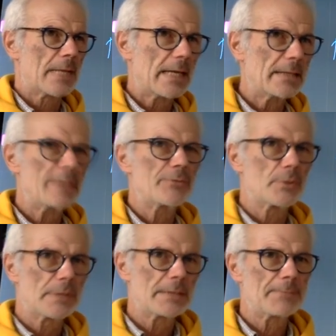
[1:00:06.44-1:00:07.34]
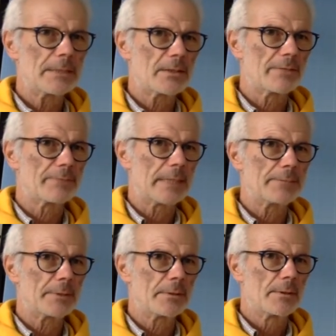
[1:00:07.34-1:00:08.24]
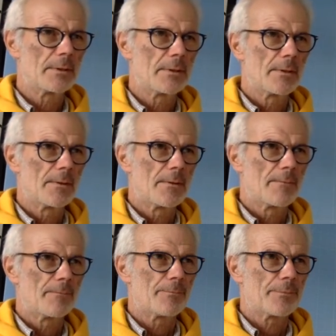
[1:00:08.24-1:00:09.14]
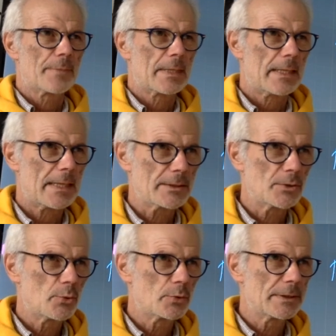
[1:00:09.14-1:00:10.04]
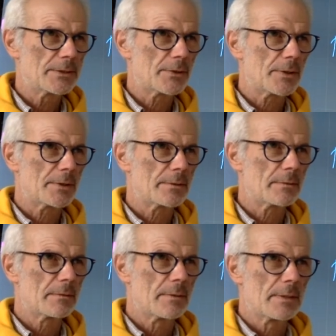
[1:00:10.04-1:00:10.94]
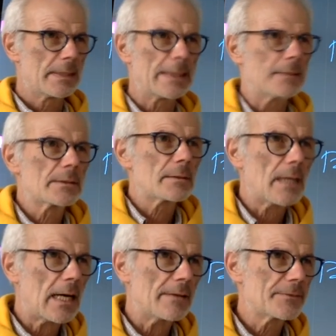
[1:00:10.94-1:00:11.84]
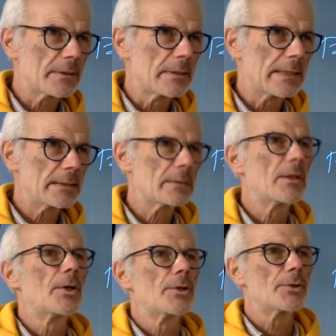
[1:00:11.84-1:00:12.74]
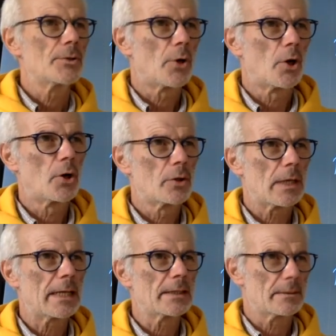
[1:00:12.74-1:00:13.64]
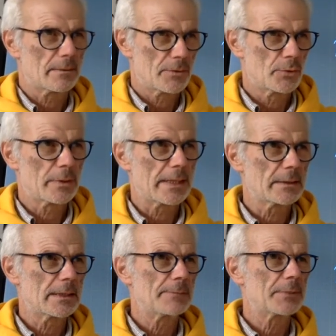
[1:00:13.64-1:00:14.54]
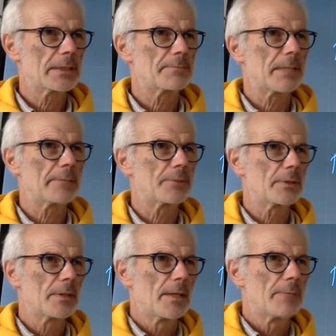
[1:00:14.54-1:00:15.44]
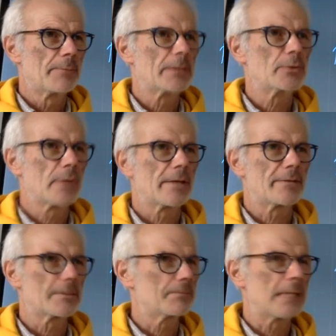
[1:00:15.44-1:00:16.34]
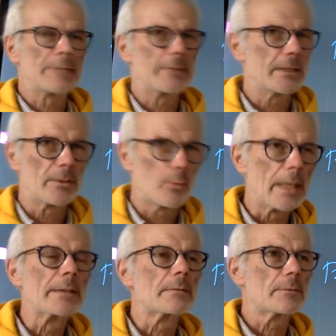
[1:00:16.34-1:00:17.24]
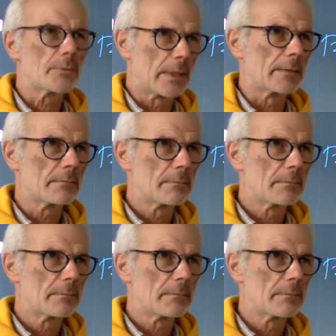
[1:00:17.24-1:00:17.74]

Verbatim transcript: I give you this piece of paper and you return it after the lesson, or I, you can keep this paper, but you have to pay me one euro.